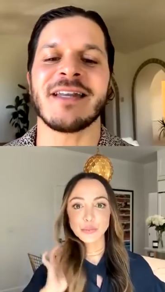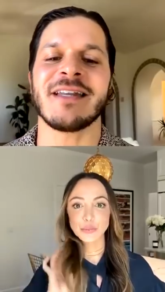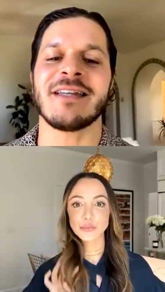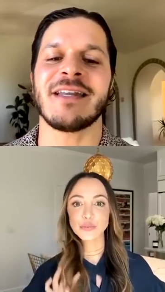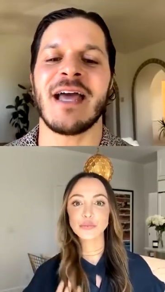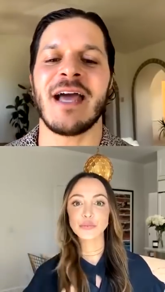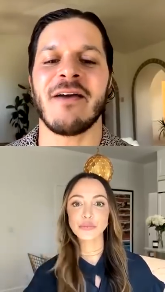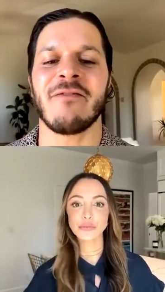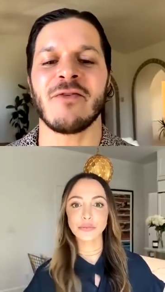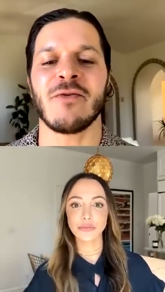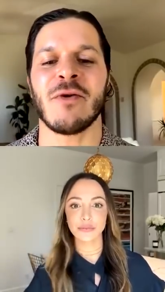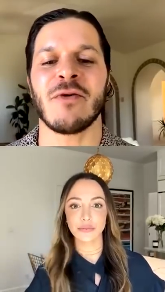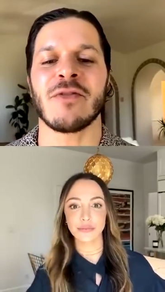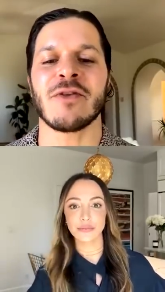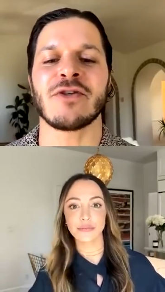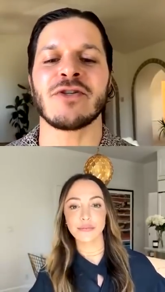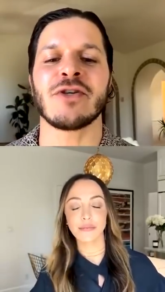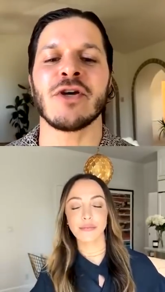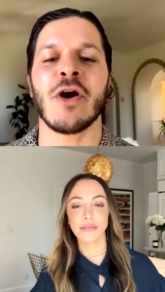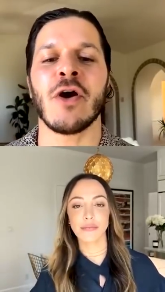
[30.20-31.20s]
Speaker 1: to have you on the
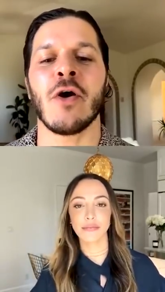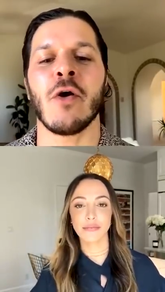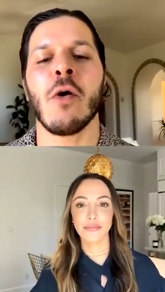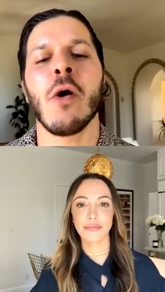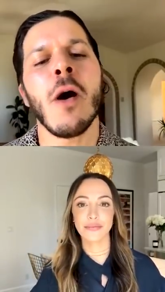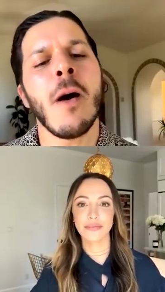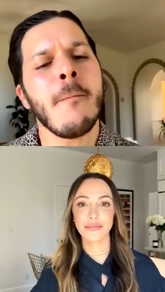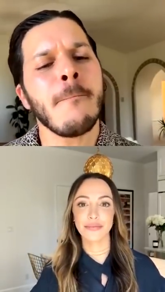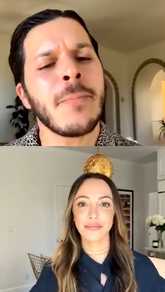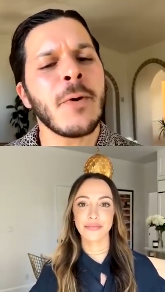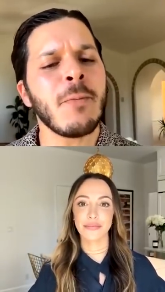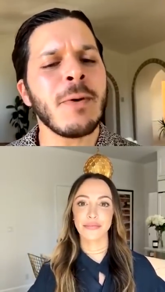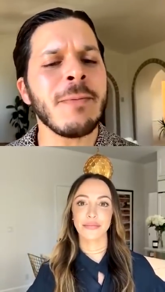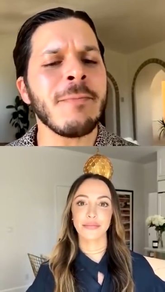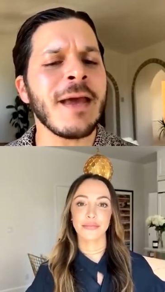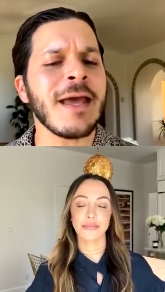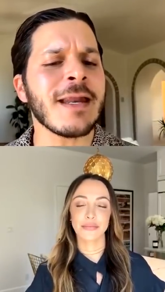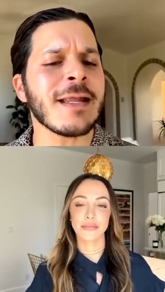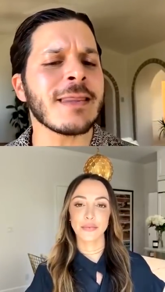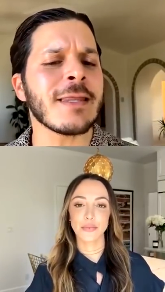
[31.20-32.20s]
show. But we made
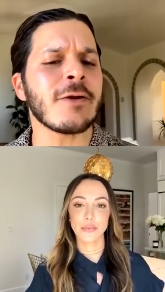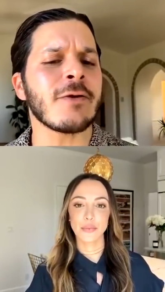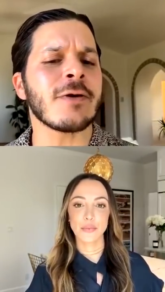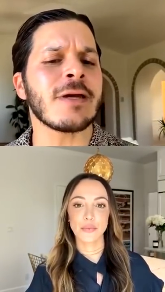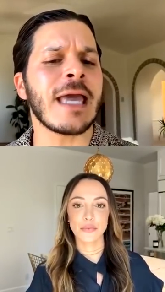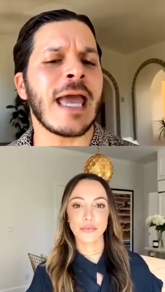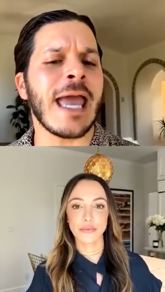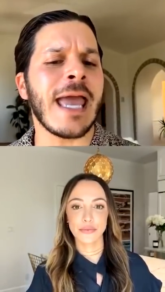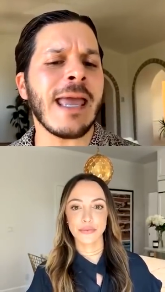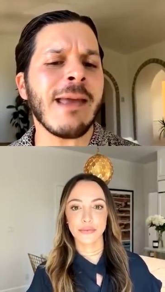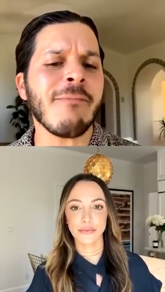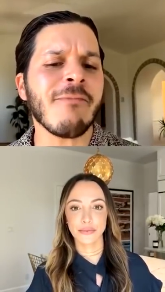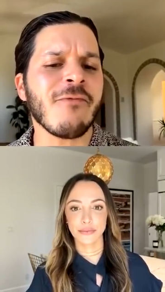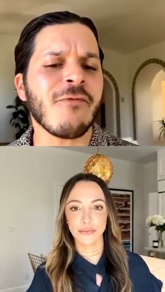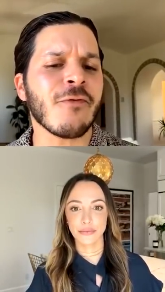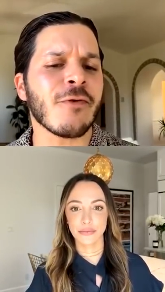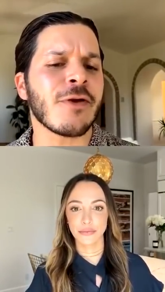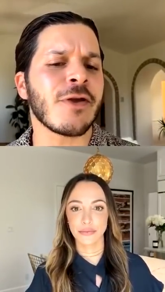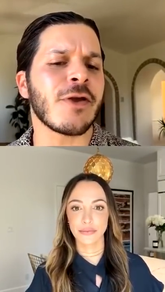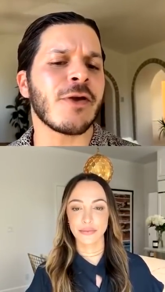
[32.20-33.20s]
a little game for
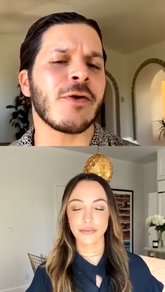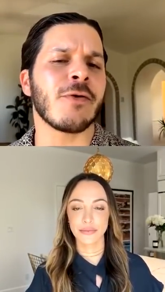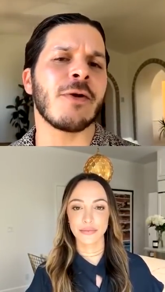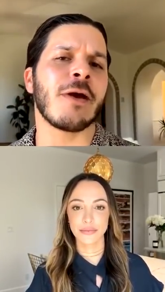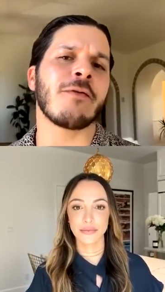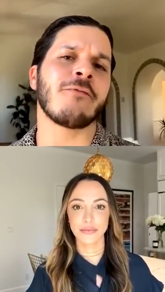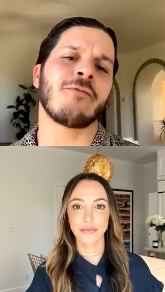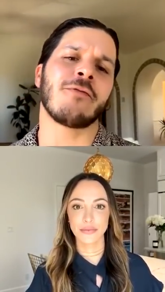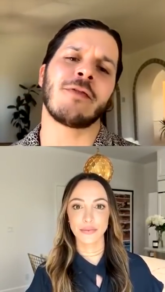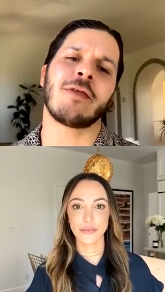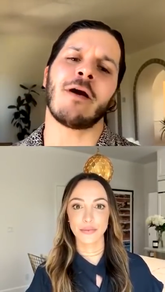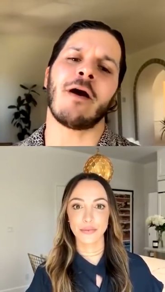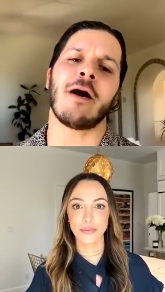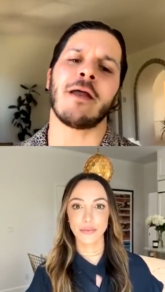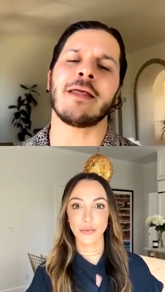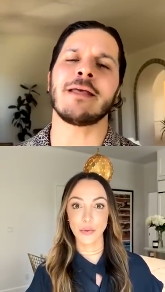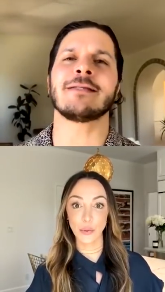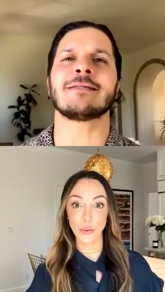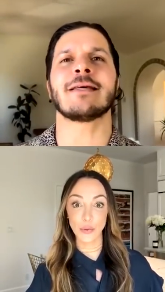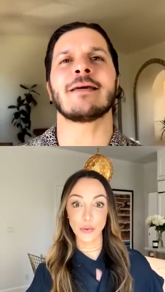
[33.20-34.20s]
you and for the
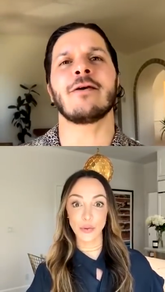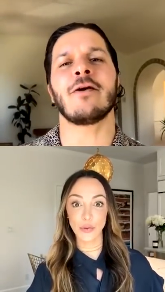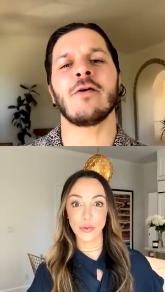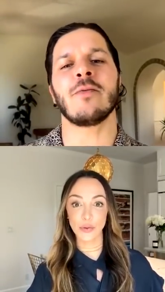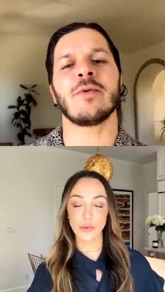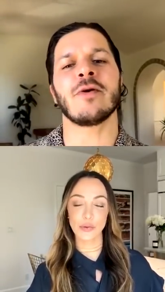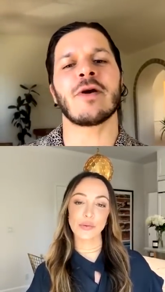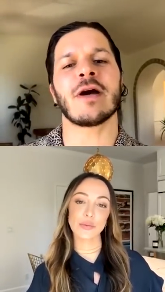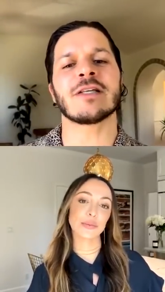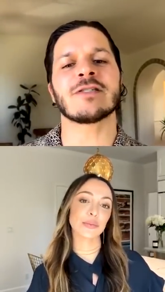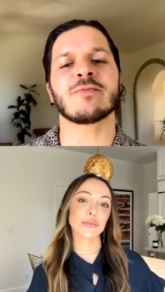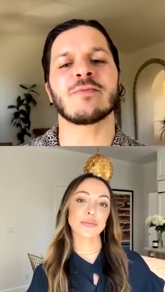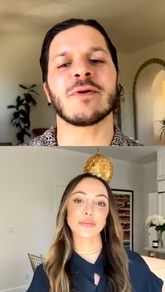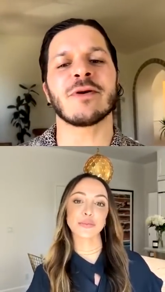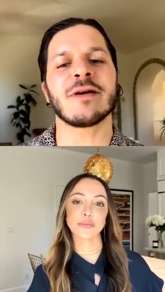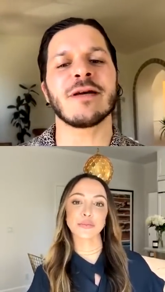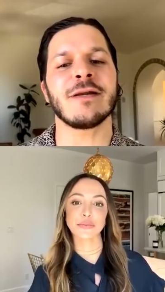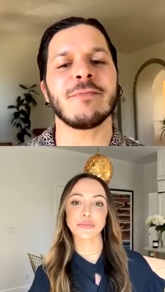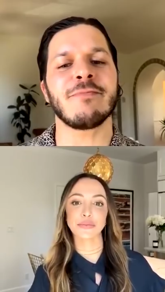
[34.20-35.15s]
audience at Ooh. home. You guys, we're going to